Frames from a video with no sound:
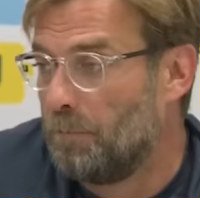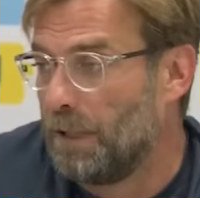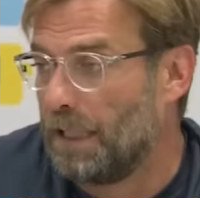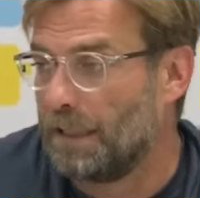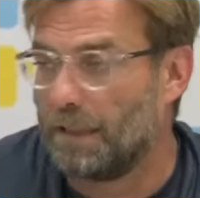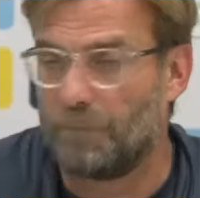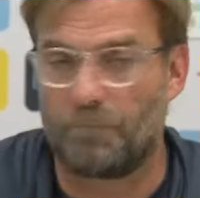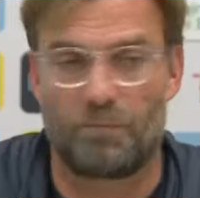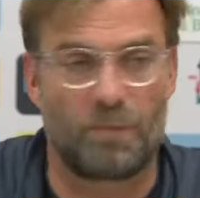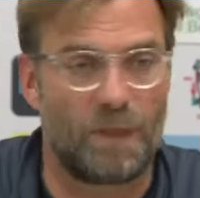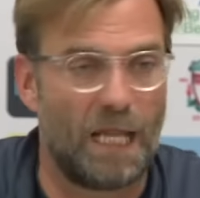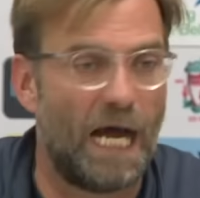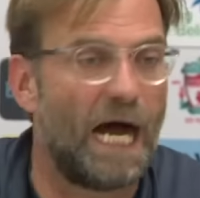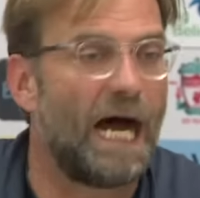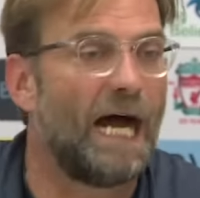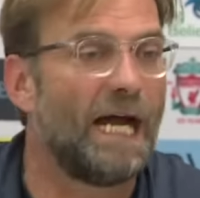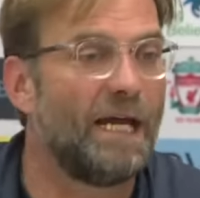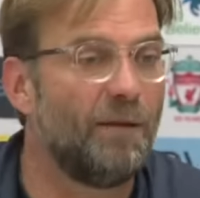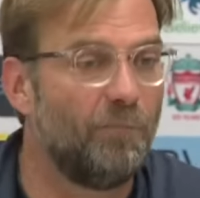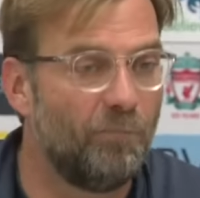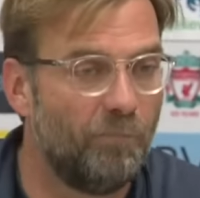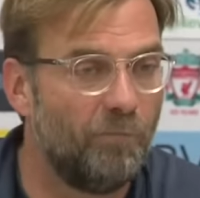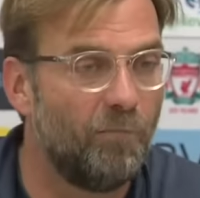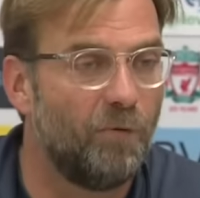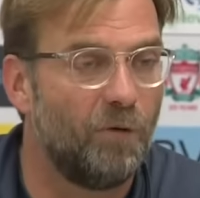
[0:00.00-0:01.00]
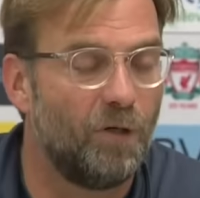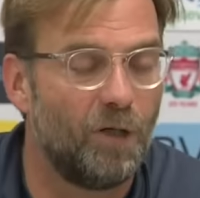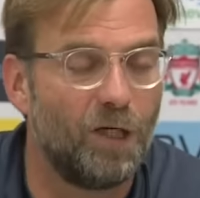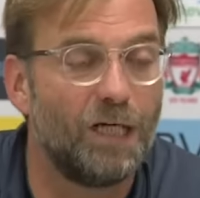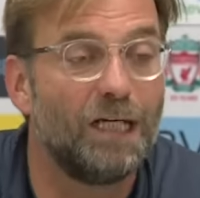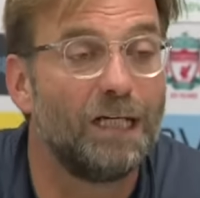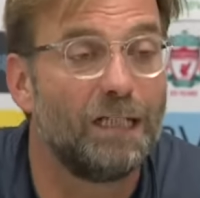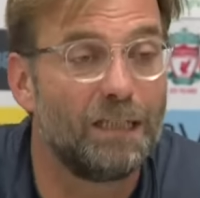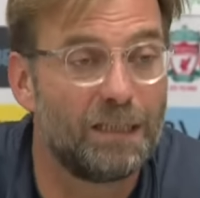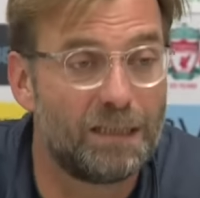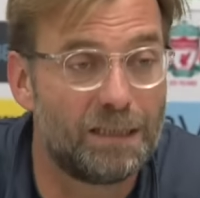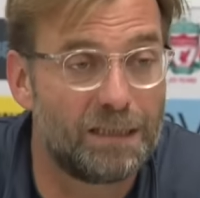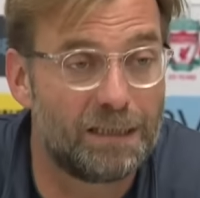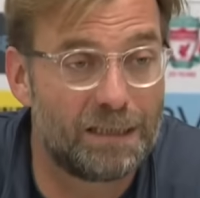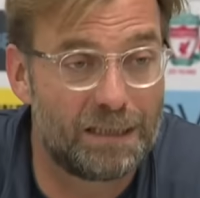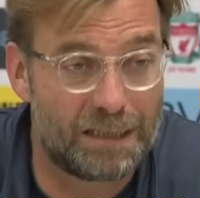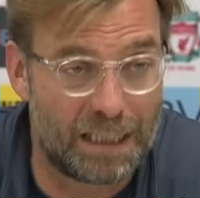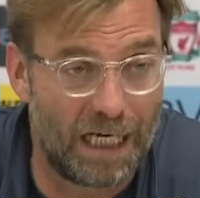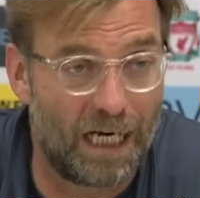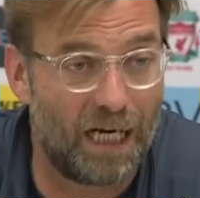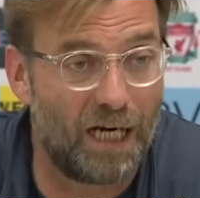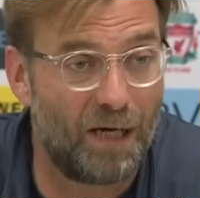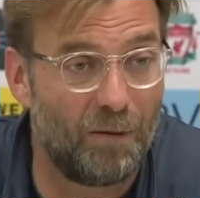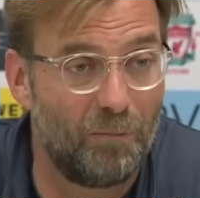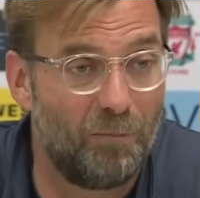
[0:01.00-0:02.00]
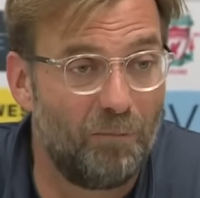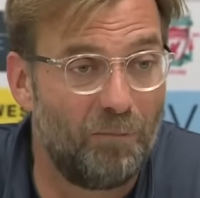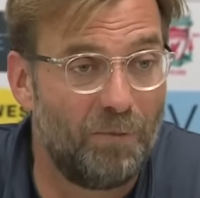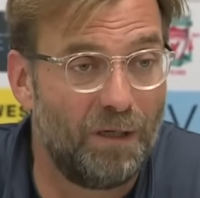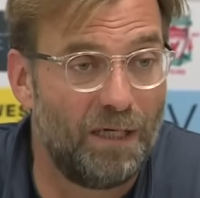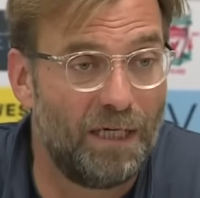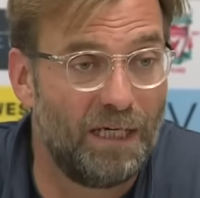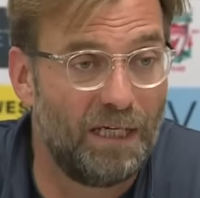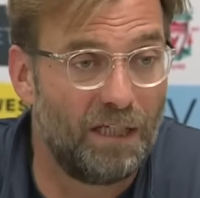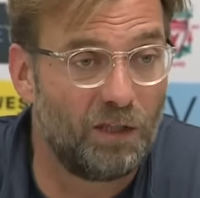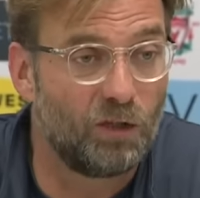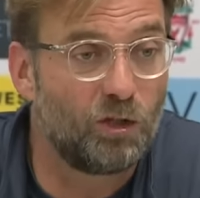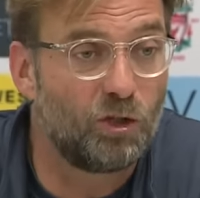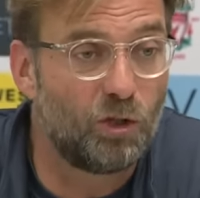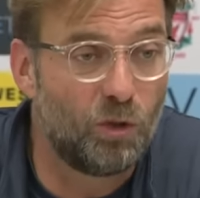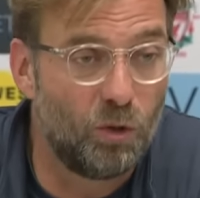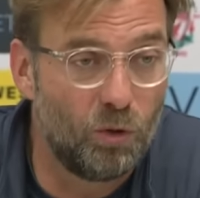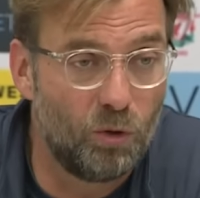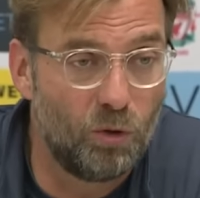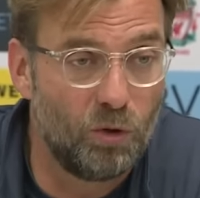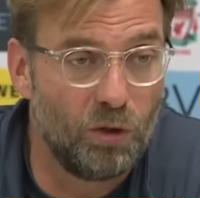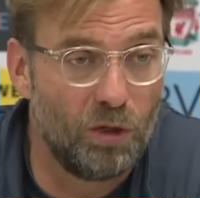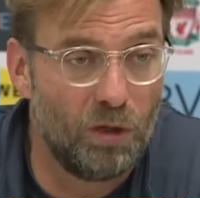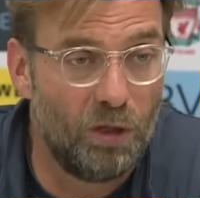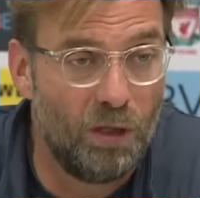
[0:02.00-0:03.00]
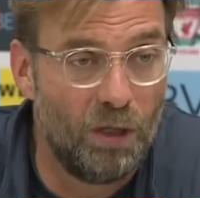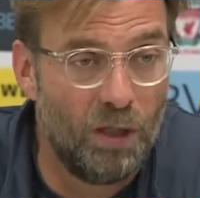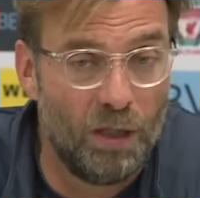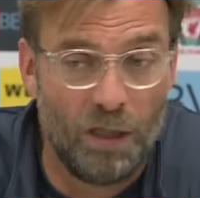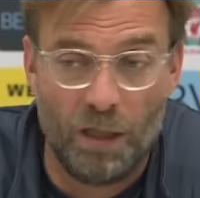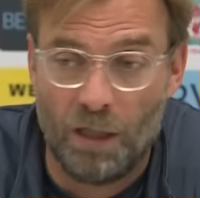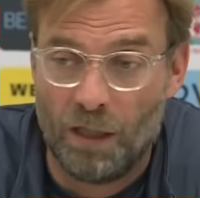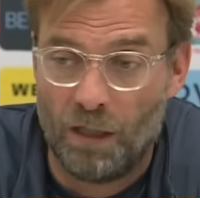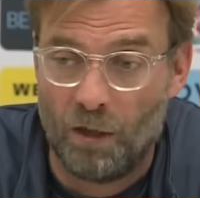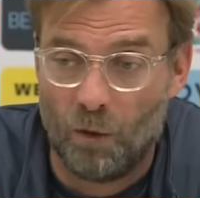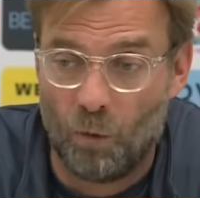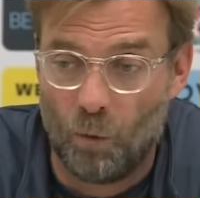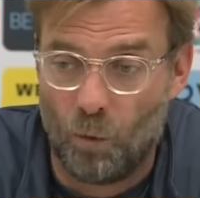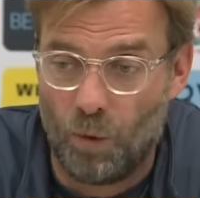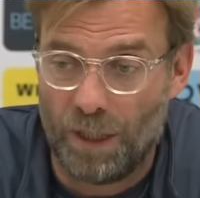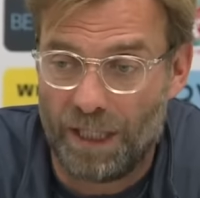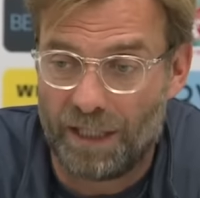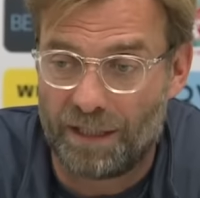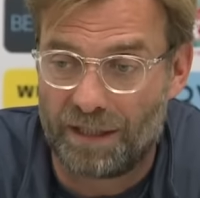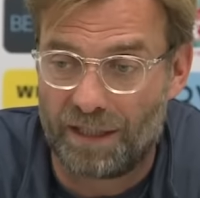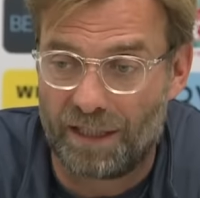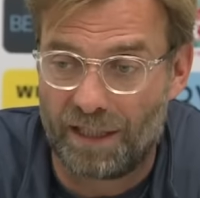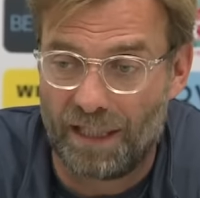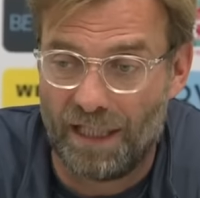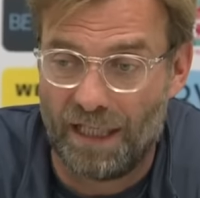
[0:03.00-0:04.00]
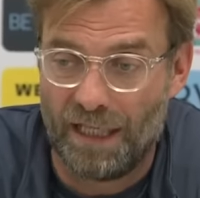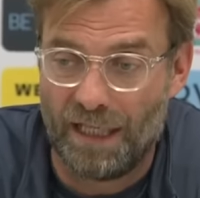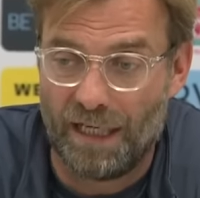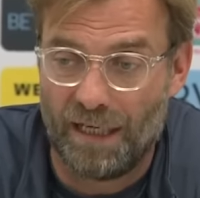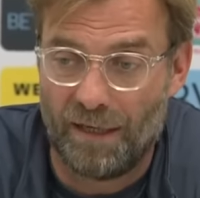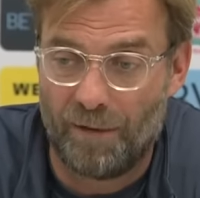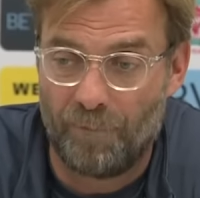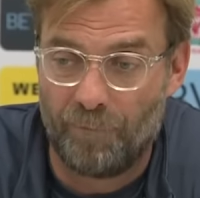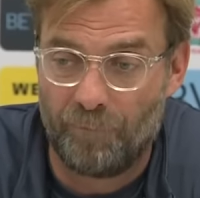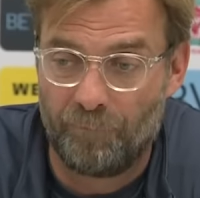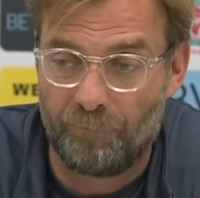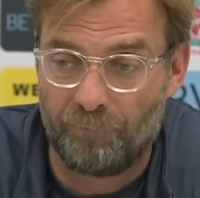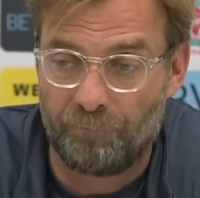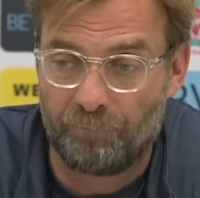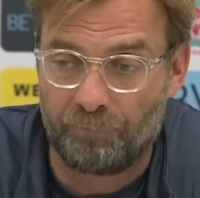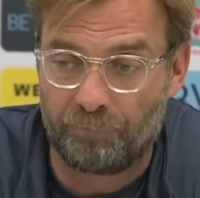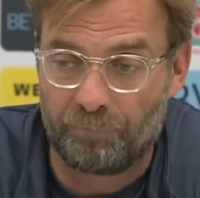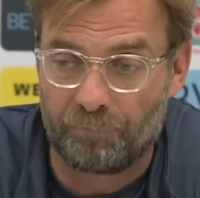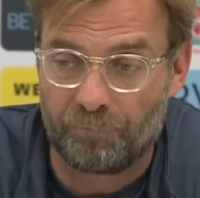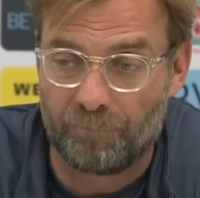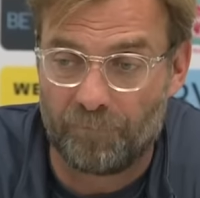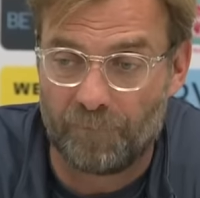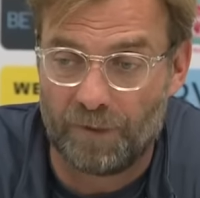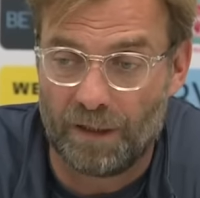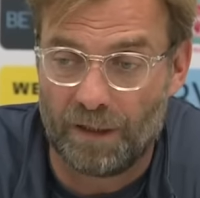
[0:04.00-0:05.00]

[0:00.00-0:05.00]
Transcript: But I'm calm and cool with um,